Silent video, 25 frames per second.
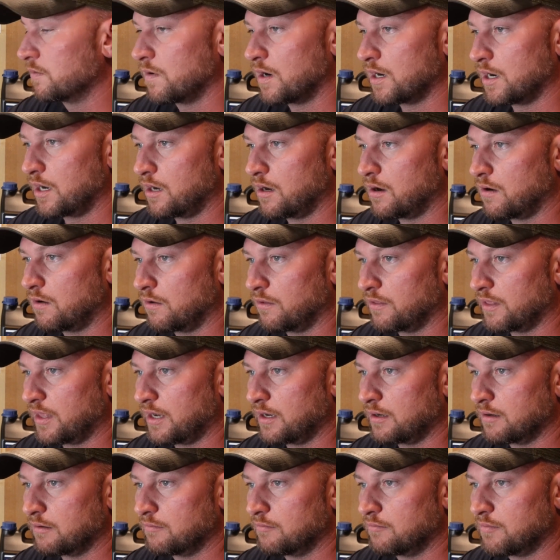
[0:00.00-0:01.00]
you want to know,
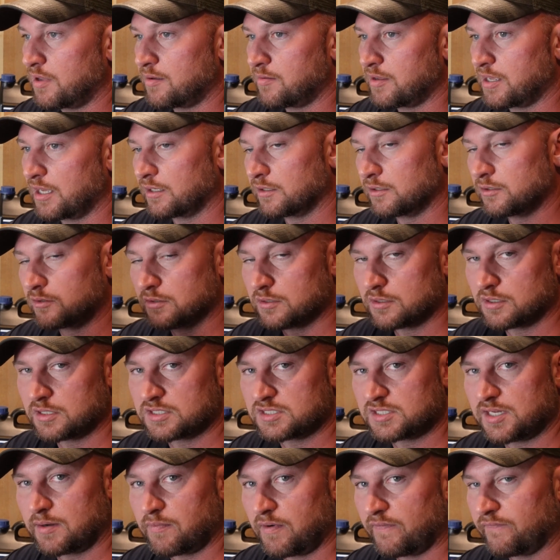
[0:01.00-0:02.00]
then maybe I'll do
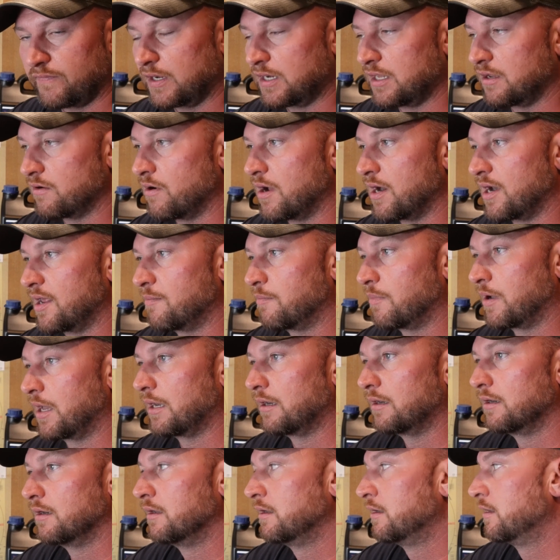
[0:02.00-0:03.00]
a separate video on it.
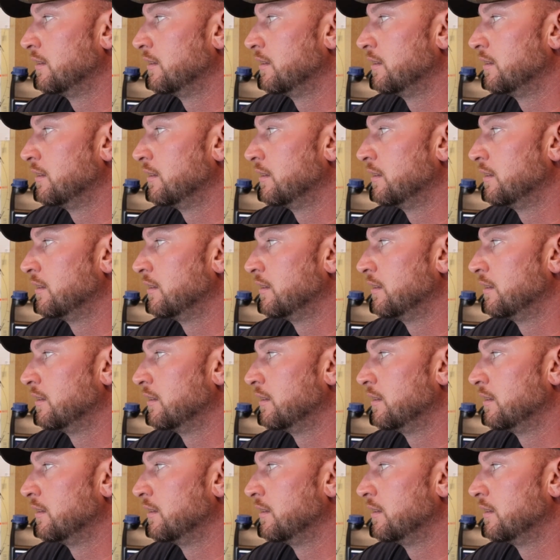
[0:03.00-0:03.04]
But